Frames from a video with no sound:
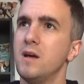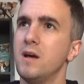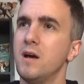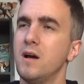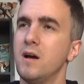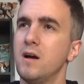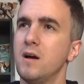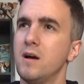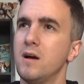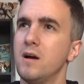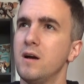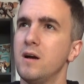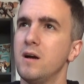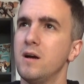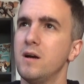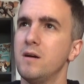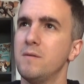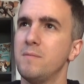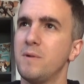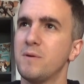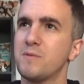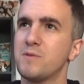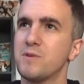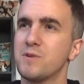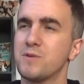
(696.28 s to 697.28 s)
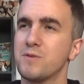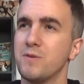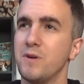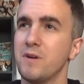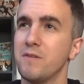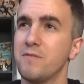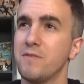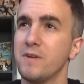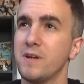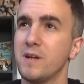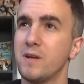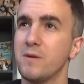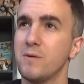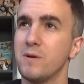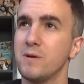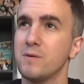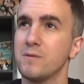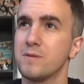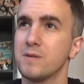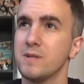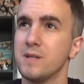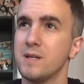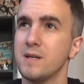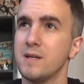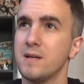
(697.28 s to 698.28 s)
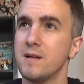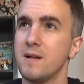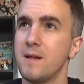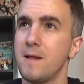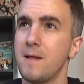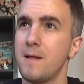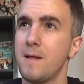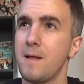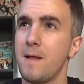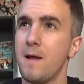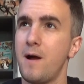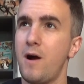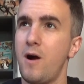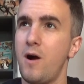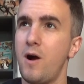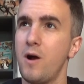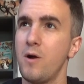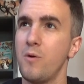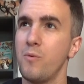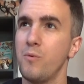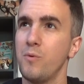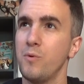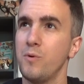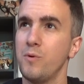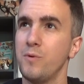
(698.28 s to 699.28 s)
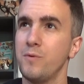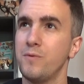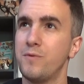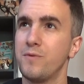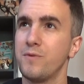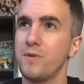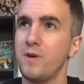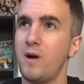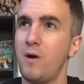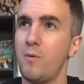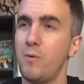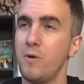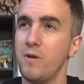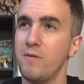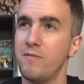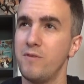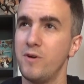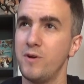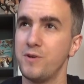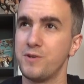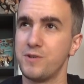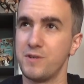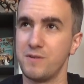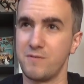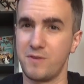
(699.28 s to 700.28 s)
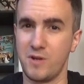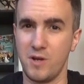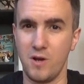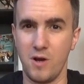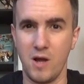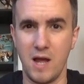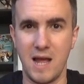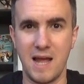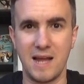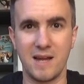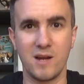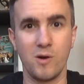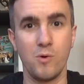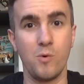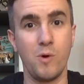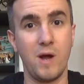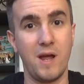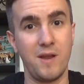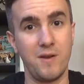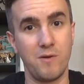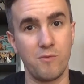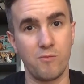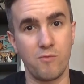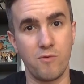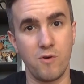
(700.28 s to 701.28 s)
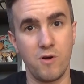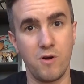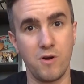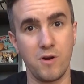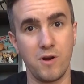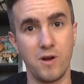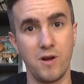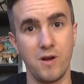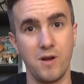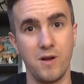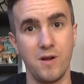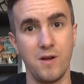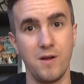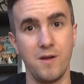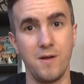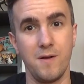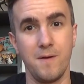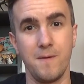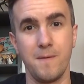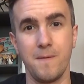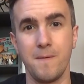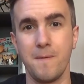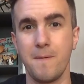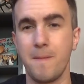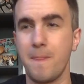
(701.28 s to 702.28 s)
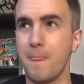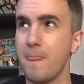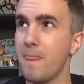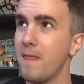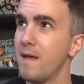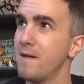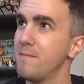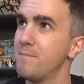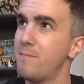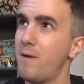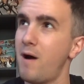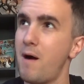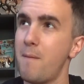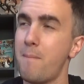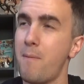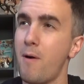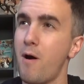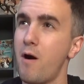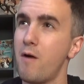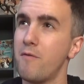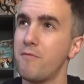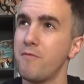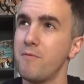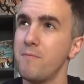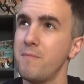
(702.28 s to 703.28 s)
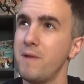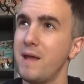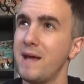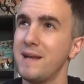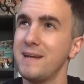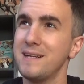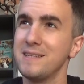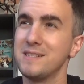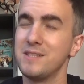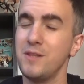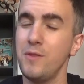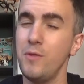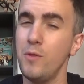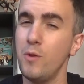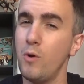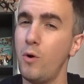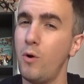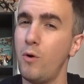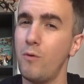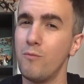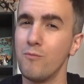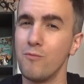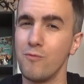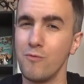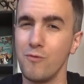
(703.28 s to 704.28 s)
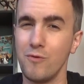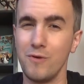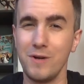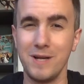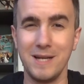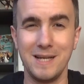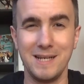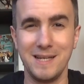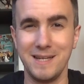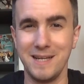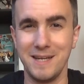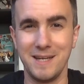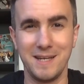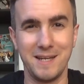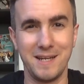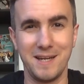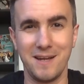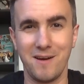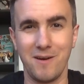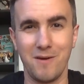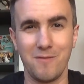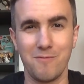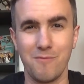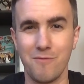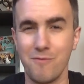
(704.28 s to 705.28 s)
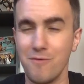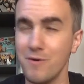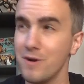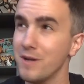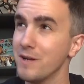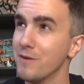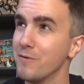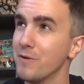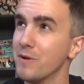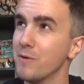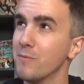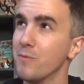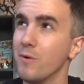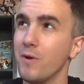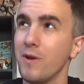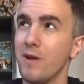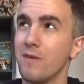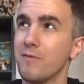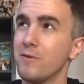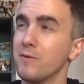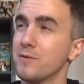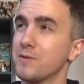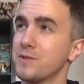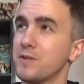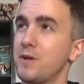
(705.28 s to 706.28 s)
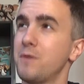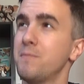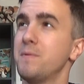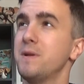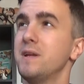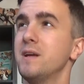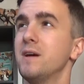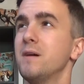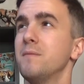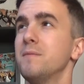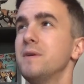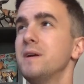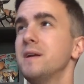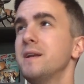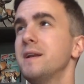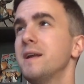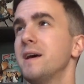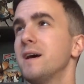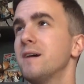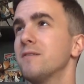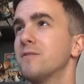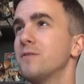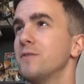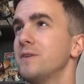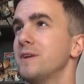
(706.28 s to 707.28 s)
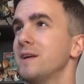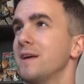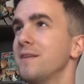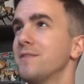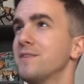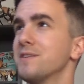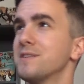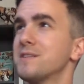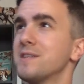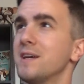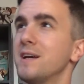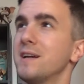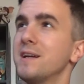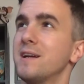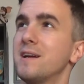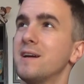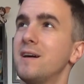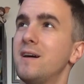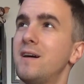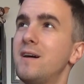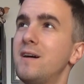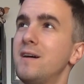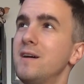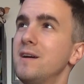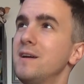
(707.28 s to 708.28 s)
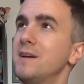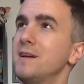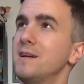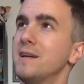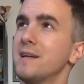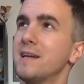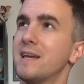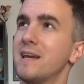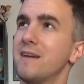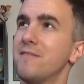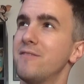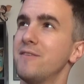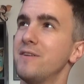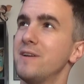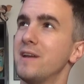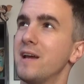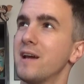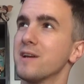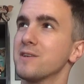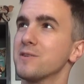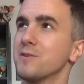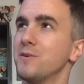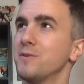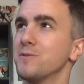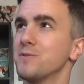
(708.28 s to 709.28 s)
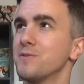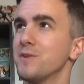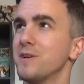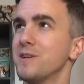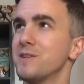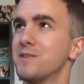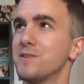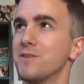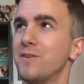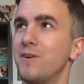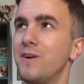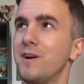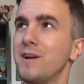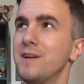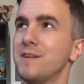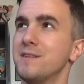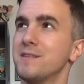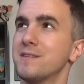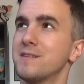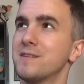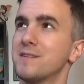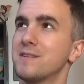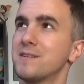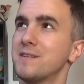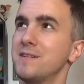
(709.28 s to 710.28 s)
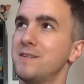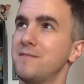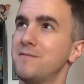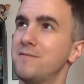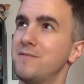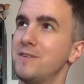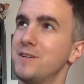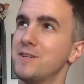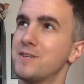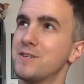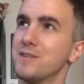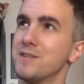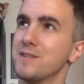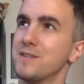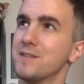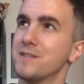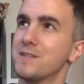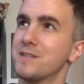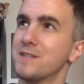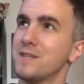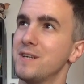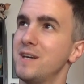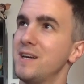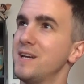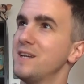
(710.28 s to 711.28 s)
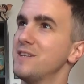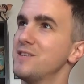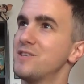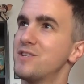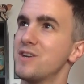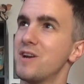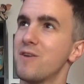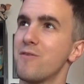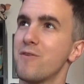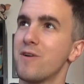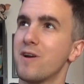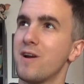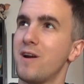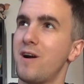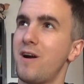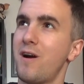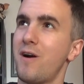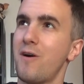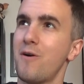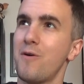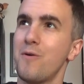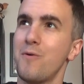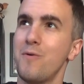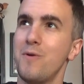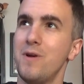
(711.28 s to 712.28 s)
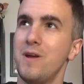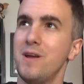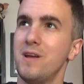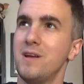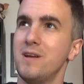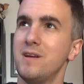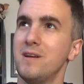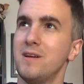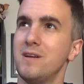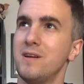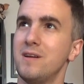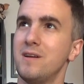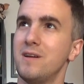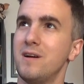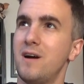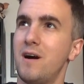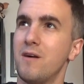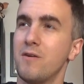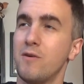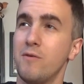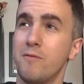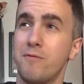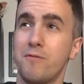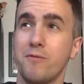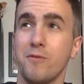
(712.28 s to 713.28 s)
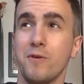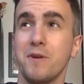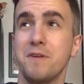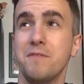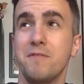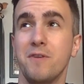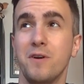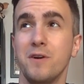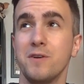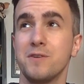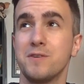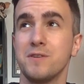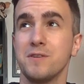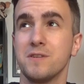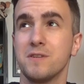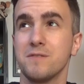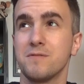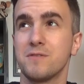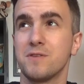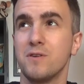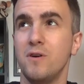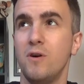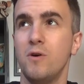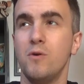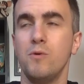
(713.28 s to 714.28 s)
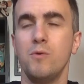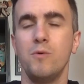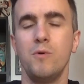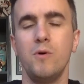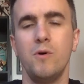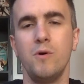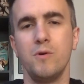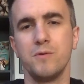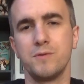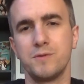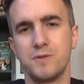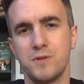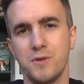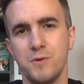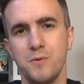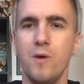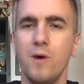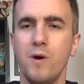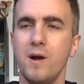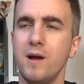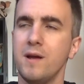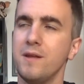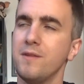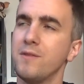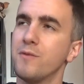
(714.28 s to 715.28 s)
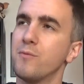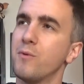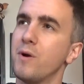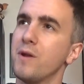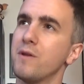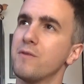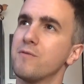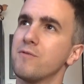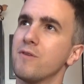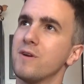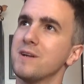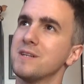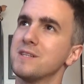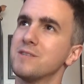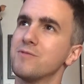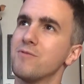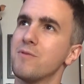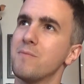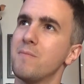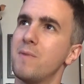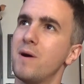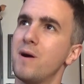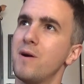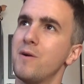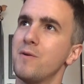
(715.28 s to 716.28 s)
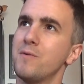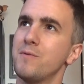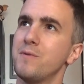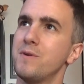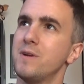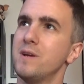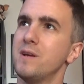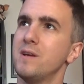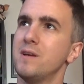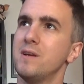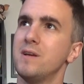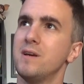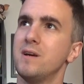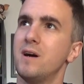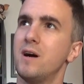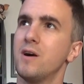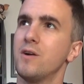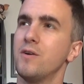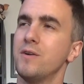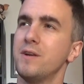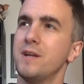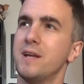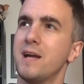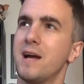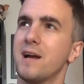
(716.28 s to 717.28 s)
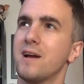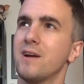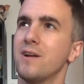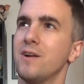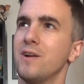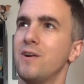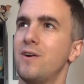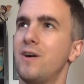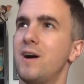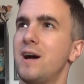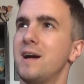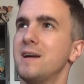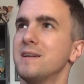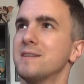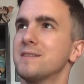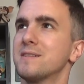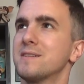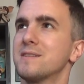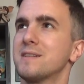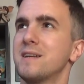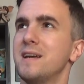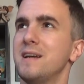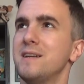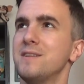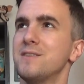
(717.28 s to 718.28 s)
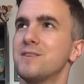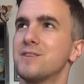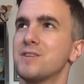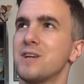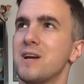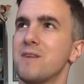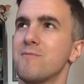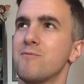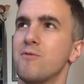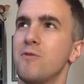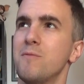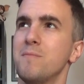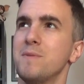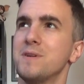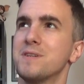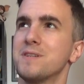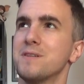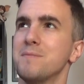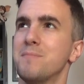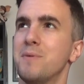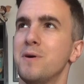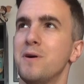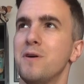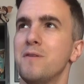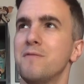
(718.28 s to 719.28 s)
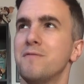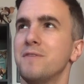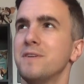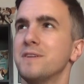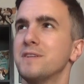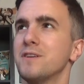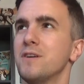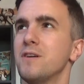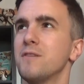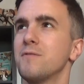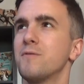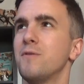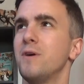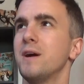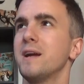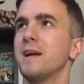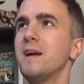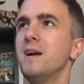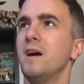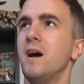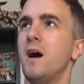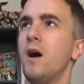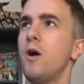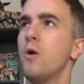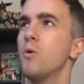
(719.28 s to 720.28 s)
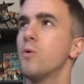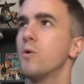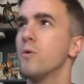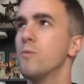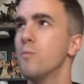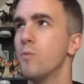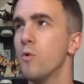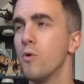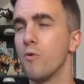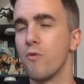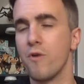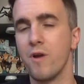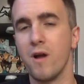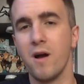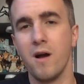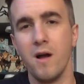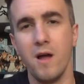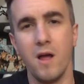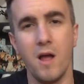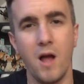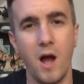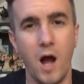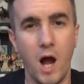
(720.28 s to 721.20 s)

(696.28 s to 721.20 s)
I'm just trying to think who else now. I want a version of Kurt Angle and The Rock. But apart from that, there's not really any I really want. I've got so many up there now. I've got The Undertaker, Kevin Nash, Andre the Giant, Sid Vicious, Jericho. I've got 3 versions of Scott Hall, or 2, and 1 of Razor Ramon. I've got the Acolytes, Ken Shamrock, Mr. Perfect, Earthquake, Hogan Warrior.